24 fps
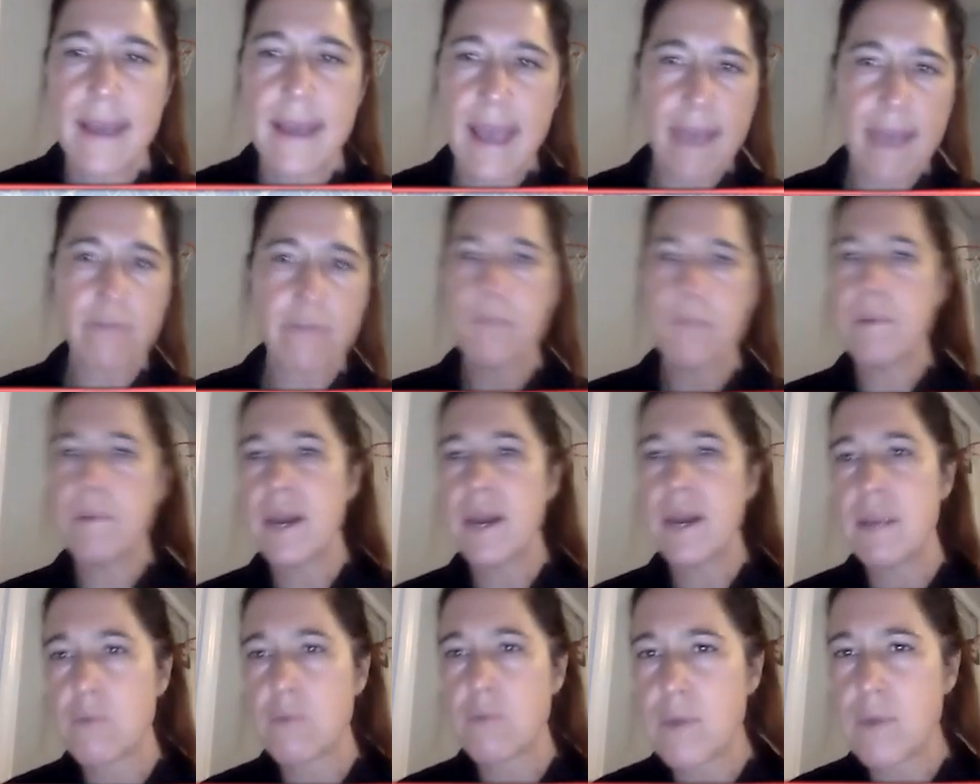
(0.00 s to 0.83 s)

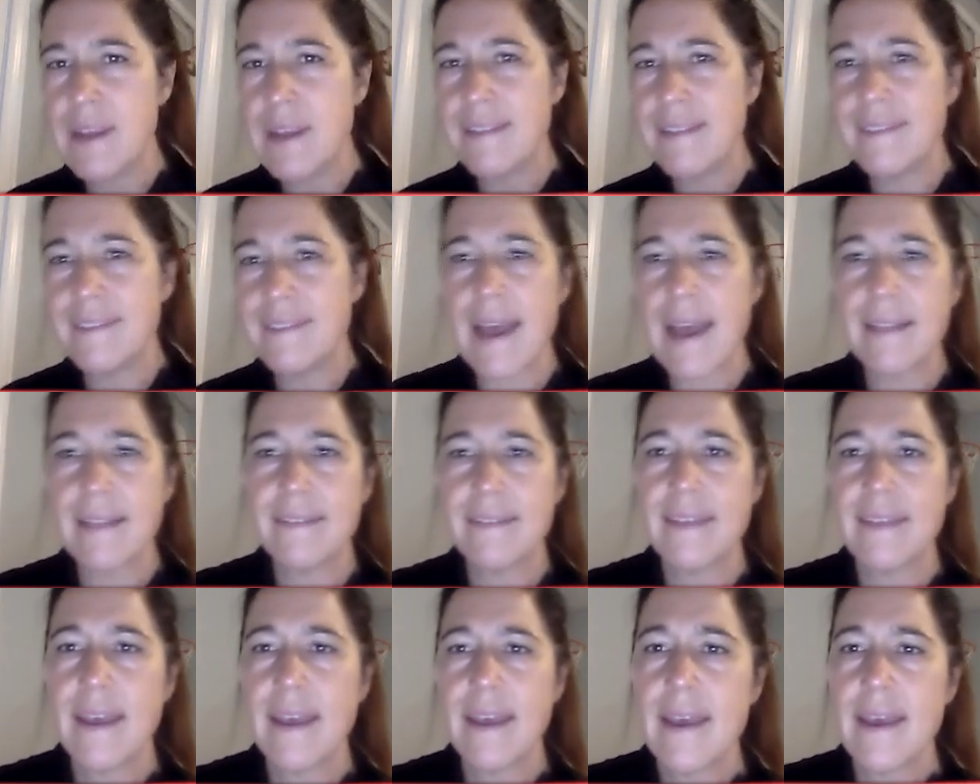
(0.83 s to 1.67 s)
Everybody
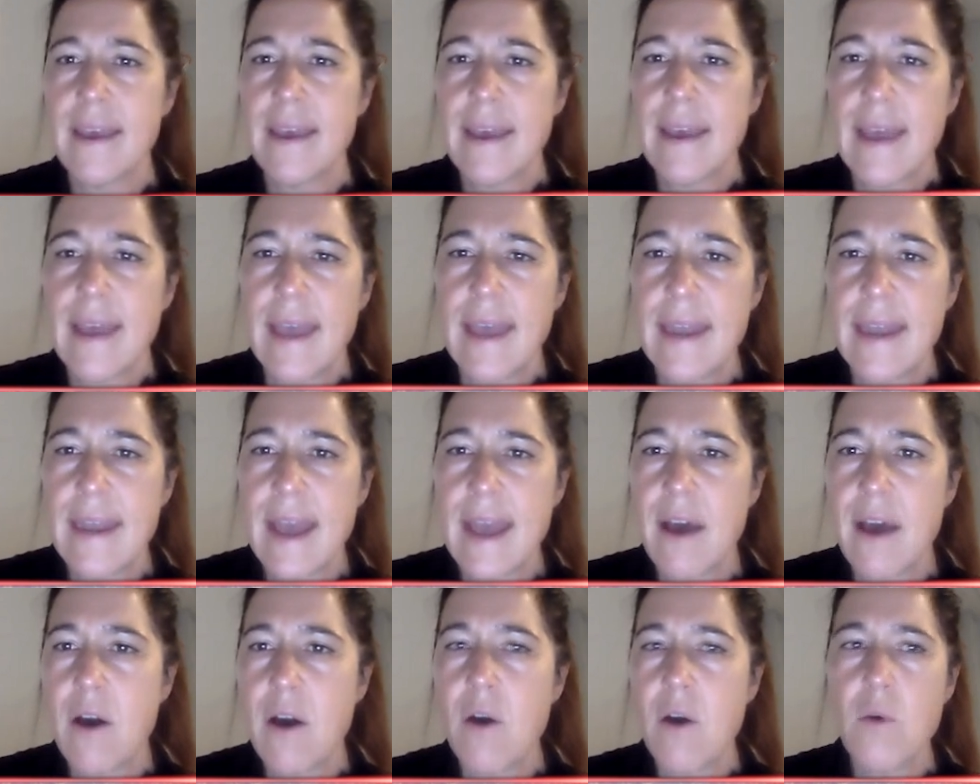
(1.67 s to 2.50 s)
resets, and
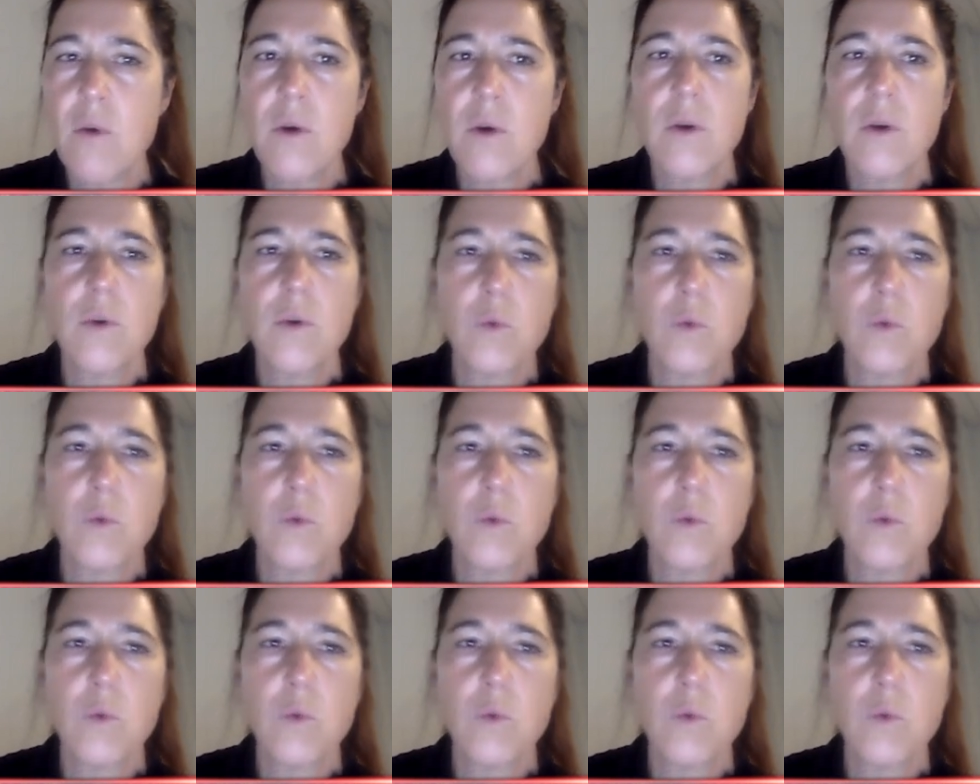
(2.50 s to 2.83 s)
now